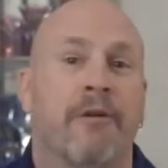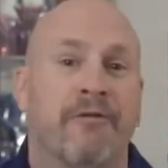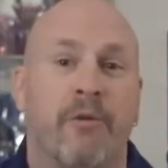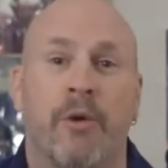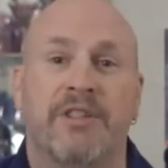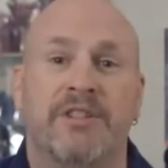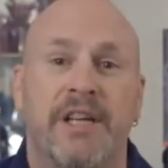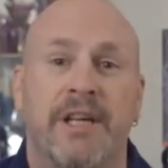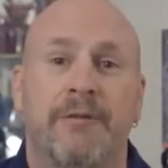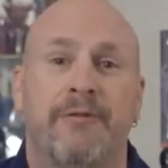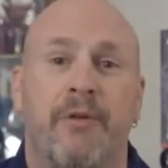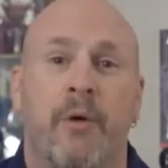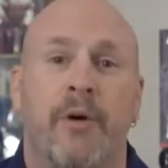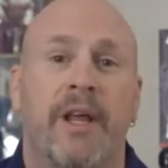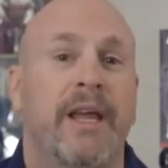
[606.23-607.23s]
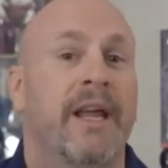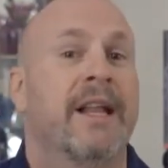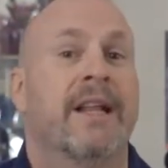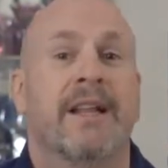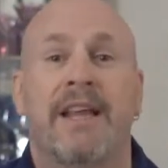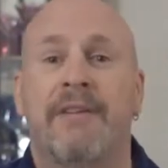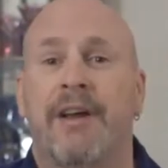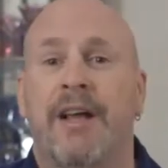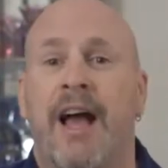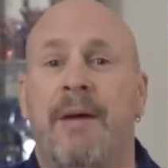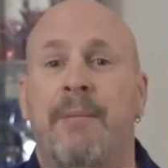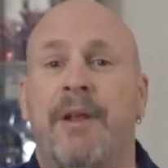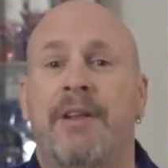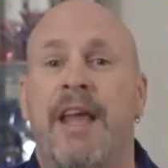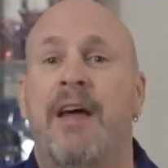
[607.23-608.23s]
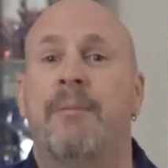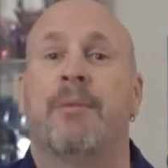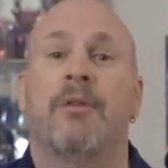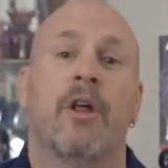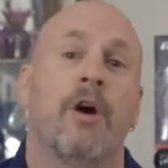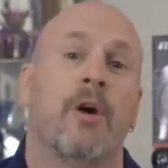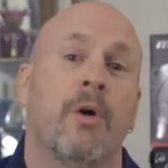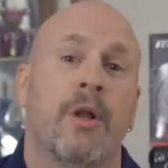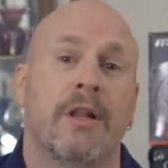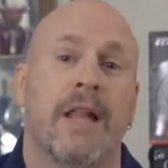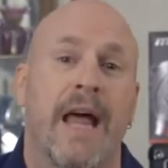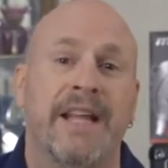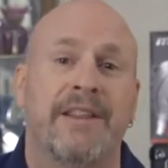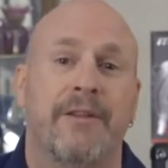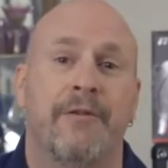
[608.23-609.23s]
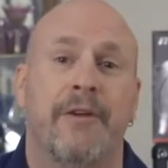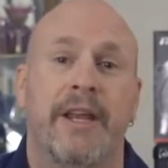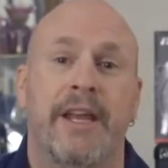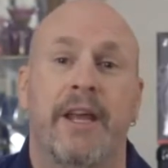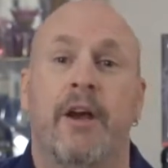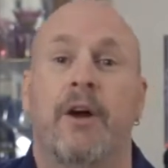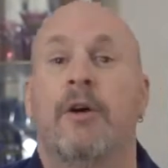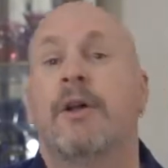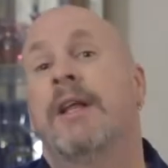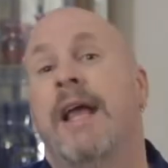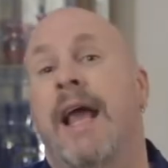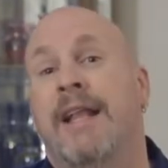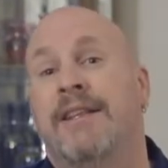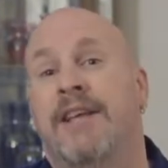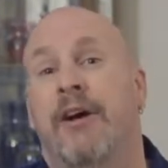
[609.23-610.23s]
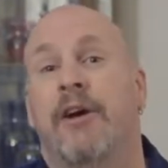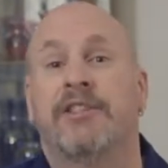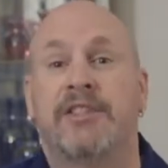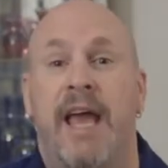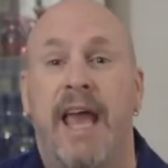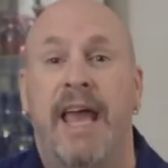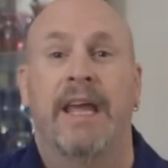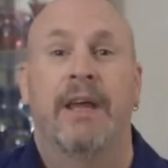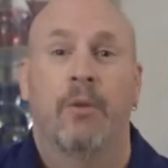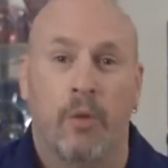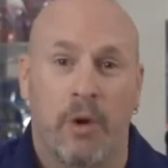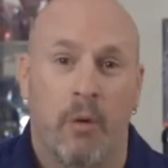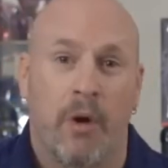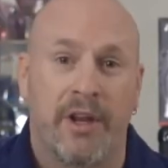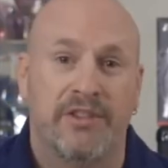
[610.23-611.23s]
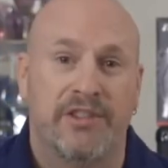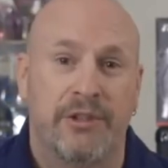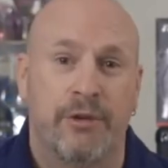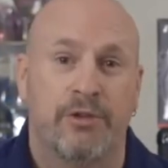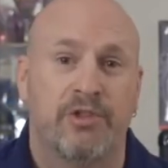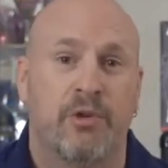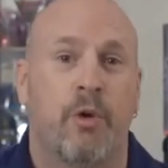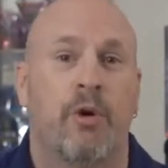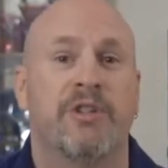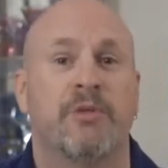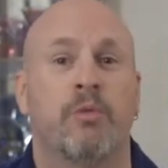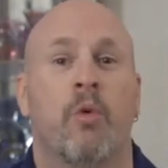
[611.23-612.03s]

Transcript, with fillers: 1440, leave a comment down below, like the video, and tell us, hey, we wanna see those scores.